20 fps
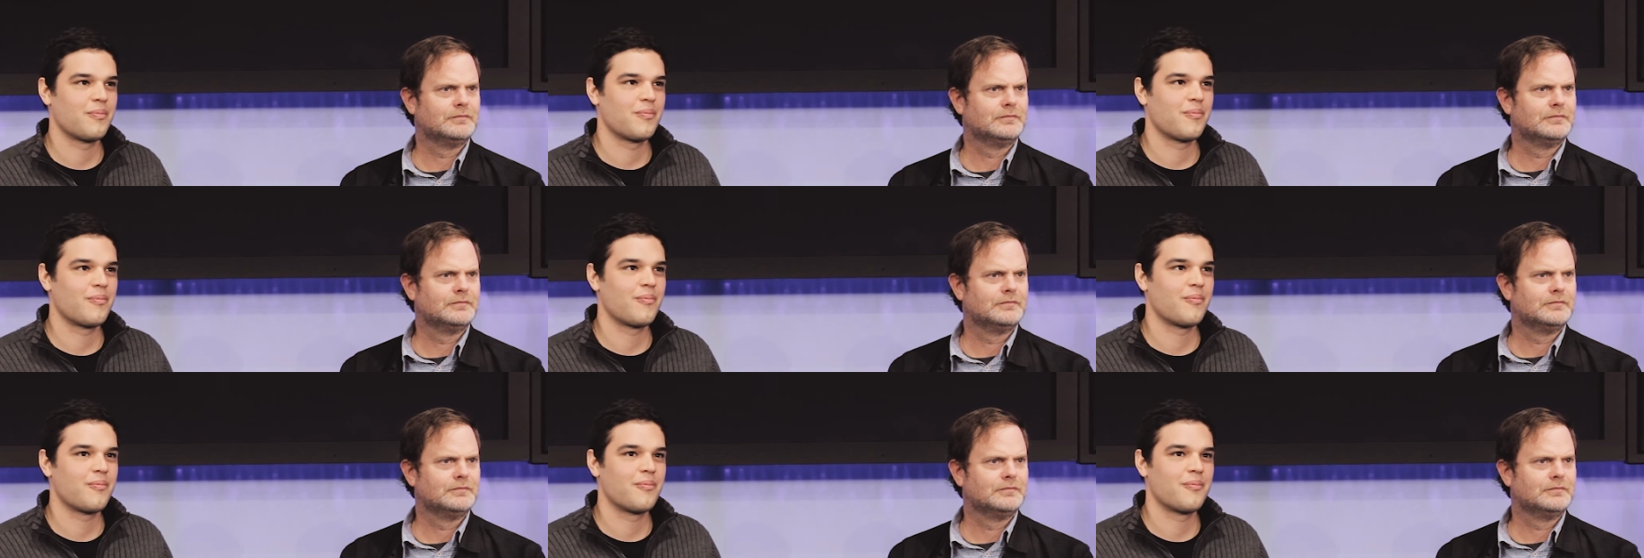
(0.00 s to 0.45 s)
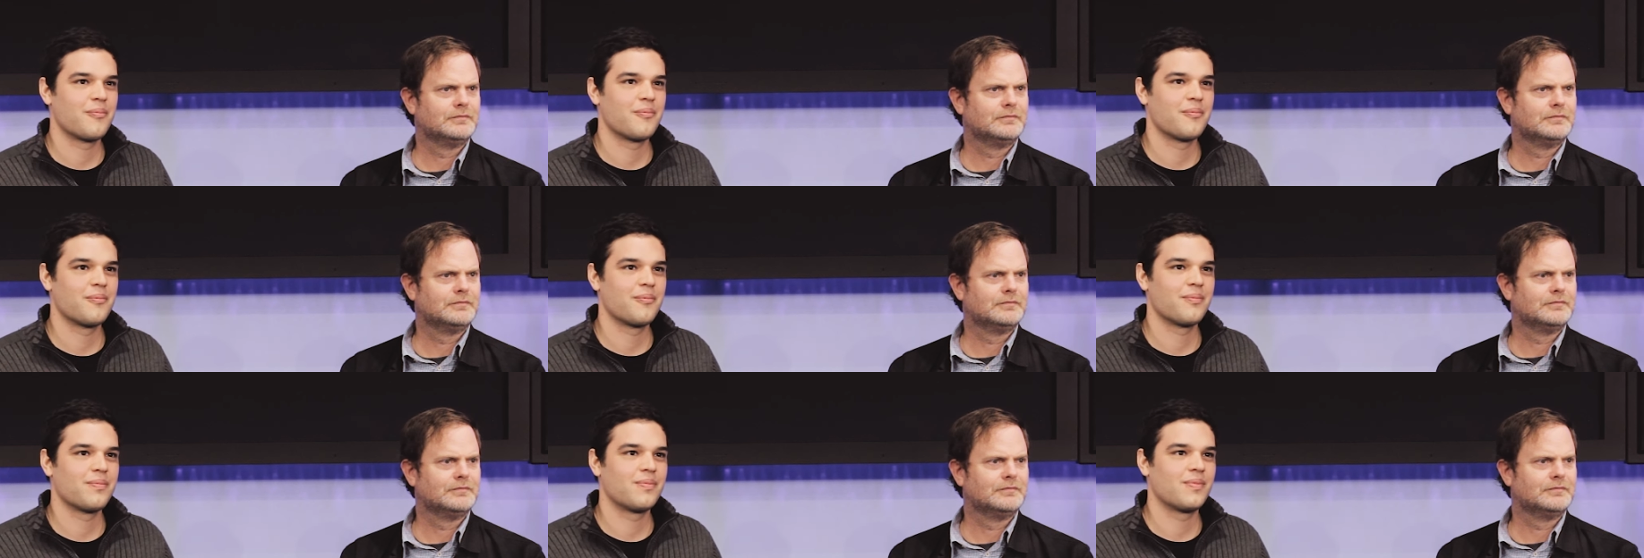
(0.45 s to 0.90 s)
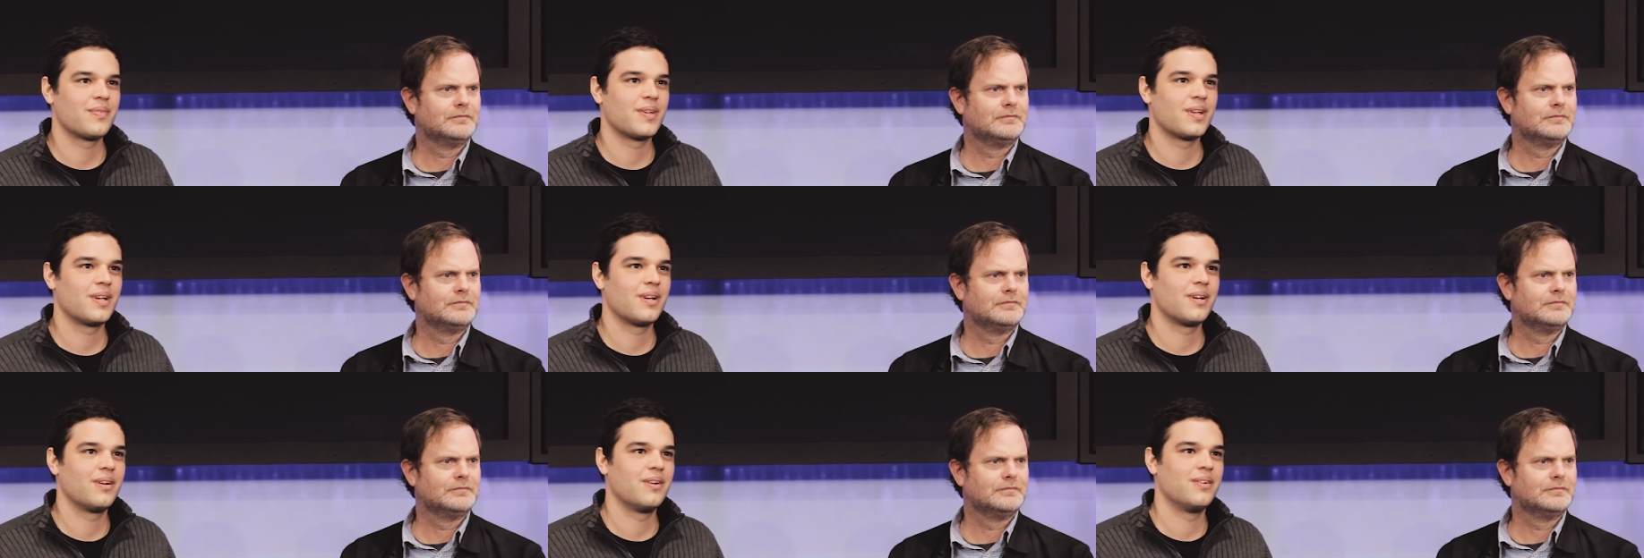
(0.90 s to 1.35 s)

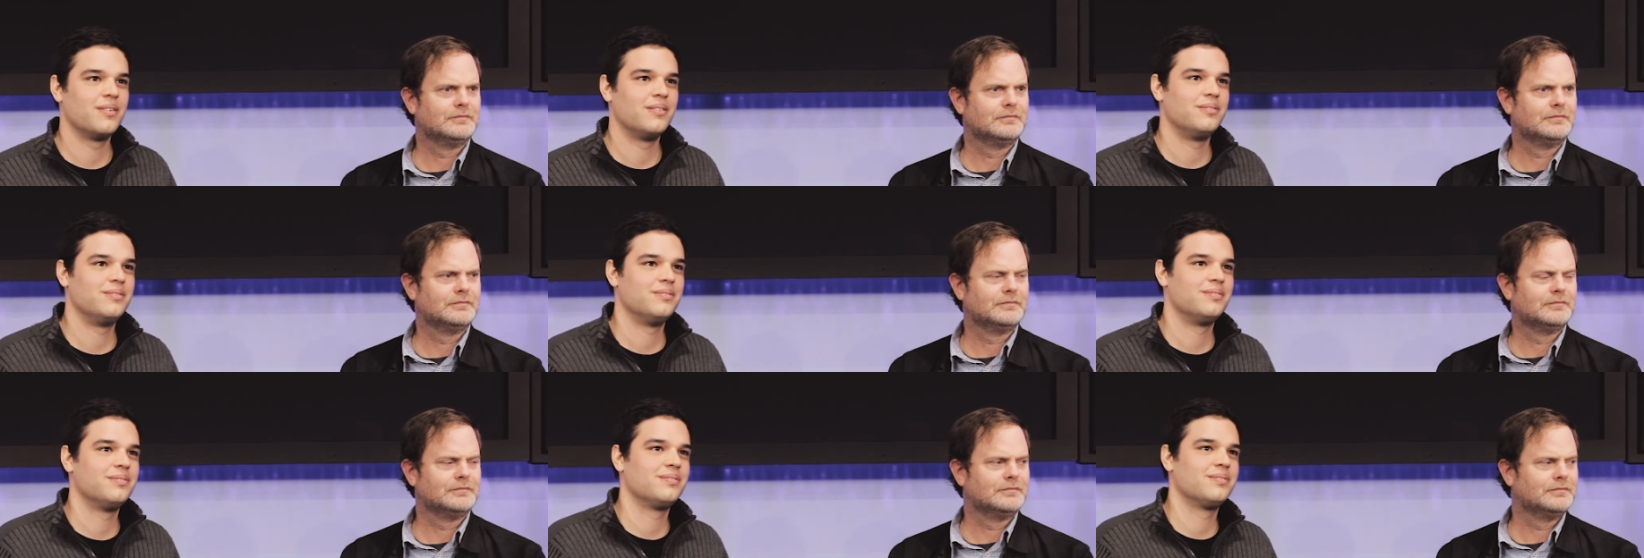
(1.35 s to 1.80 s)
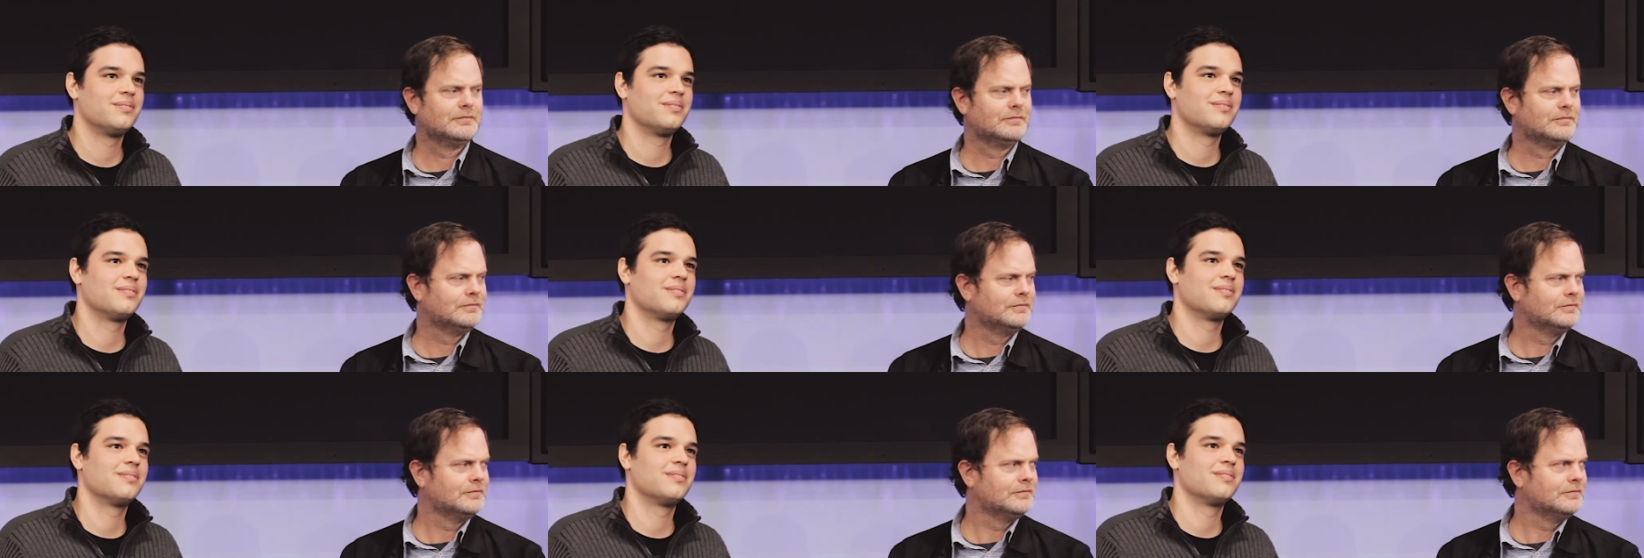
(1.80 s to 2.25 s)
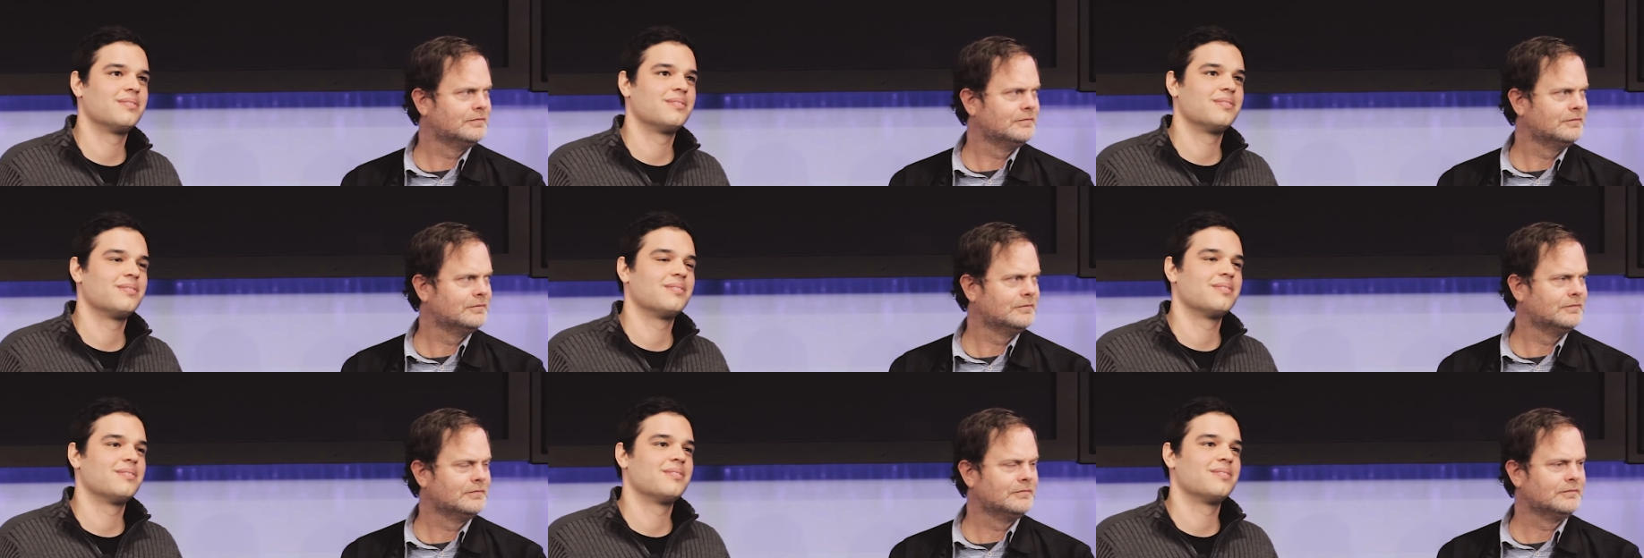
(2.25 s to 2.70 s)

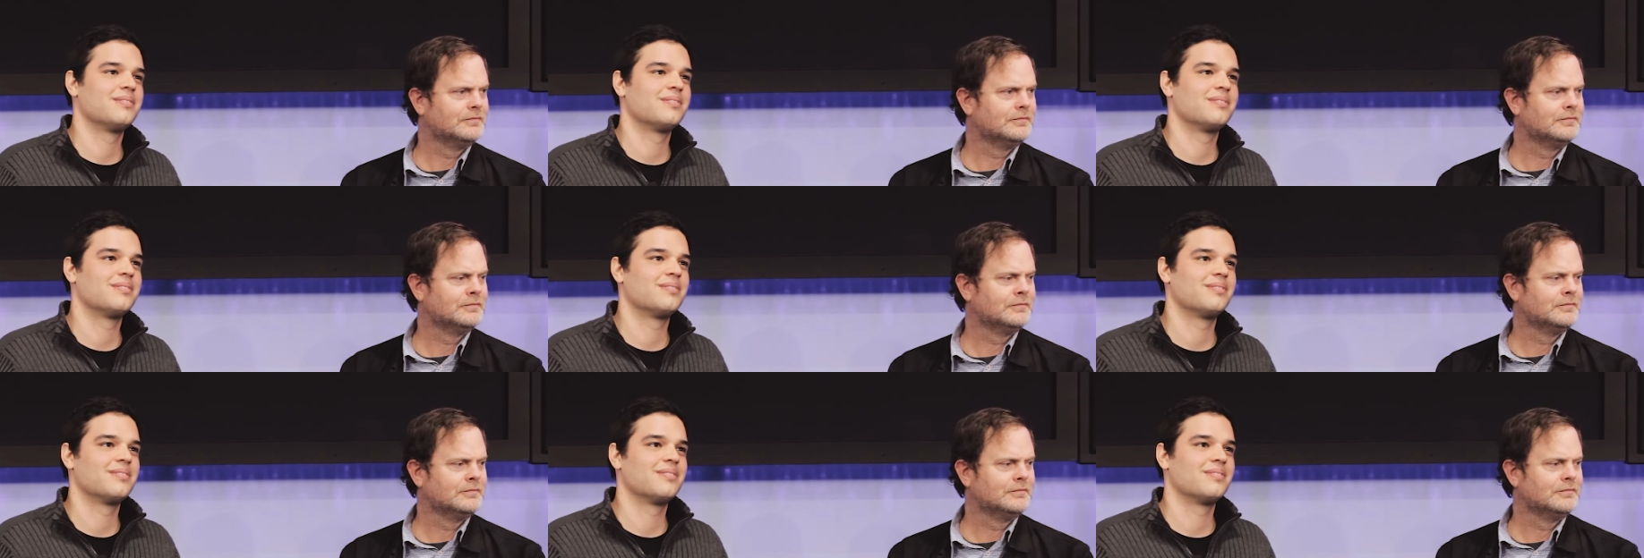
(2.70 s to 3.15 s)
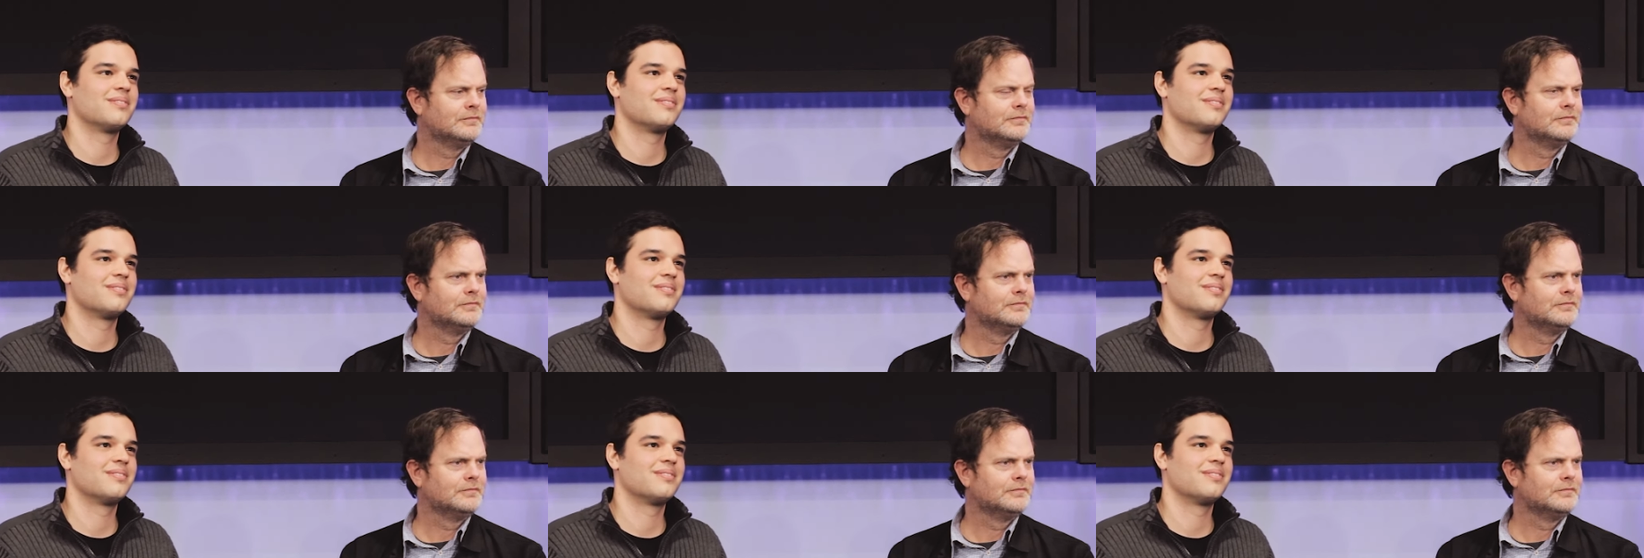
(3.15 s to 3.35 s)
Nobody speaks.